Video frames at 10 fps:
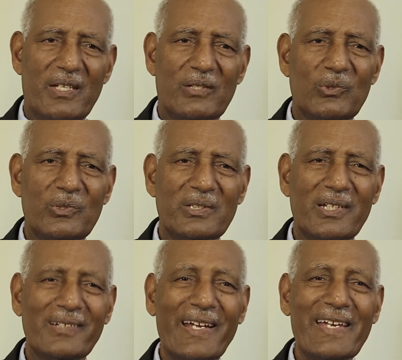
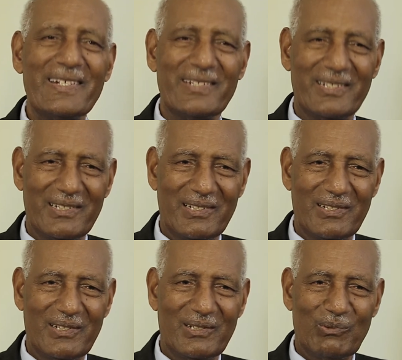including the grain
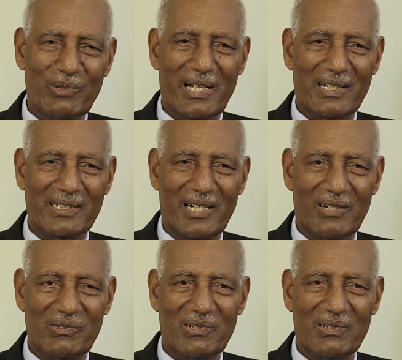we had in
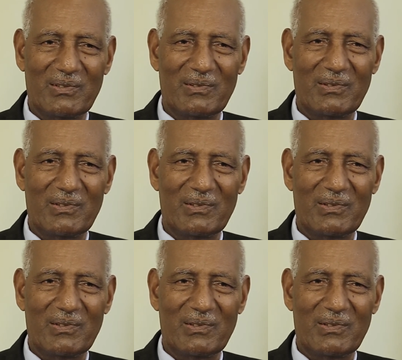the house,